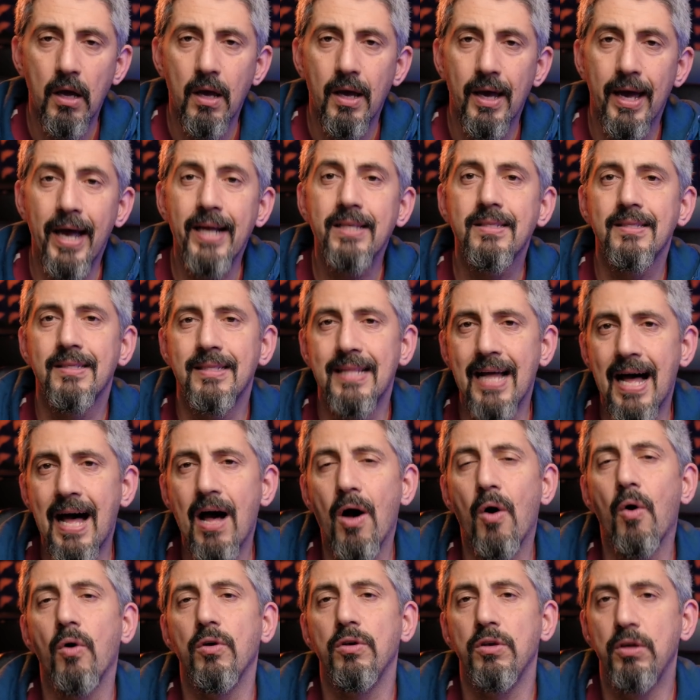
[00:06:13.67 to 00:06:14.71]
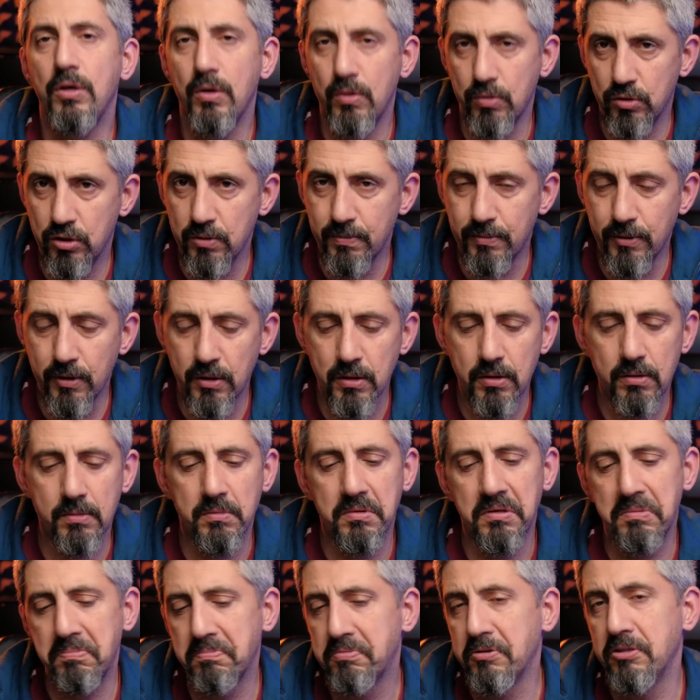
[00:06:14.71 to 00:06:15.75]
it's now usable
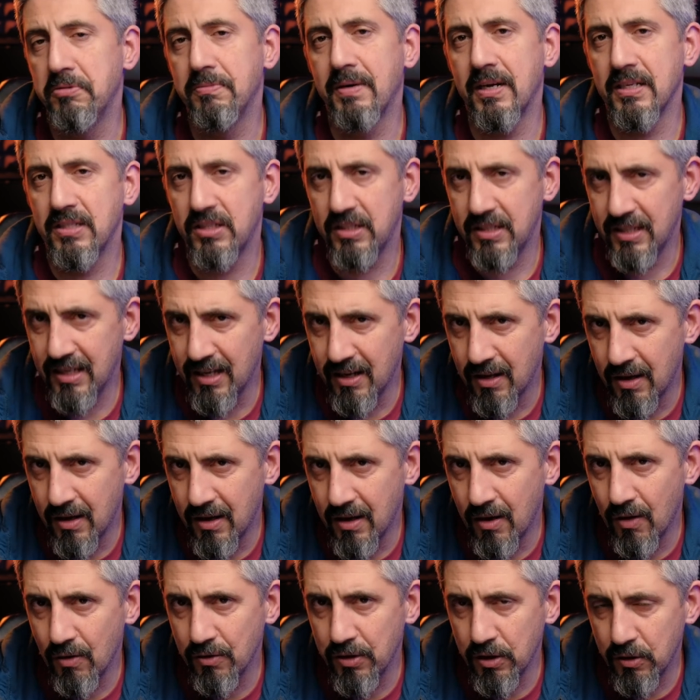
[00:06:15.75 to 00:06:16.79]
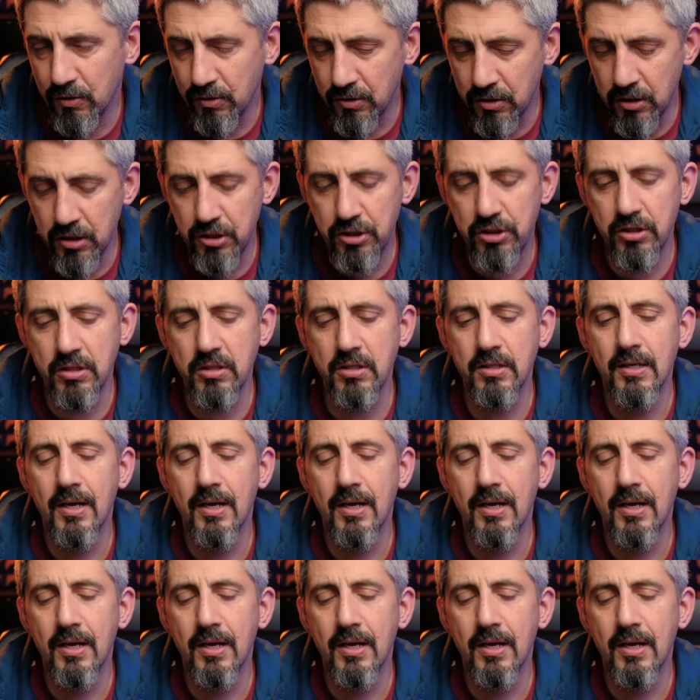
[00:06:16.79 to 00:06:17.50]
in pretty much all the conditions.